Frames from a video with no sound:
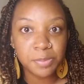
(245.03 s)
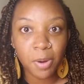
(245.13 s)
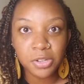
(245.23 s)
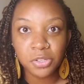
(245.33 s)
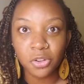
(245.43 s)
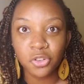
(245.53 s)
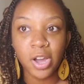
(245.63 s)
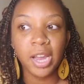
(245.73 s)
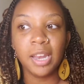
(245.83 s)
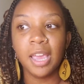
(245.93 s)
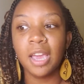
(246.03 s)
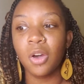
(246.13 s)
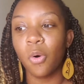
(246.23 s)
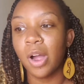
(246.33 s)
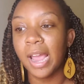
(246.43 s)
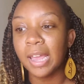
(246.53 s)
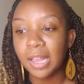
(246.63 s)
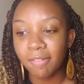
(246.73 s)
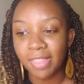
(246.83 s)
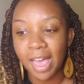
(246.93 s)
personal training or
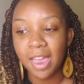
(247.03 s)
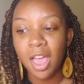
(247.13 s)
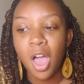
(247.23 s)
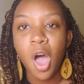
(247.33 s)
any of that,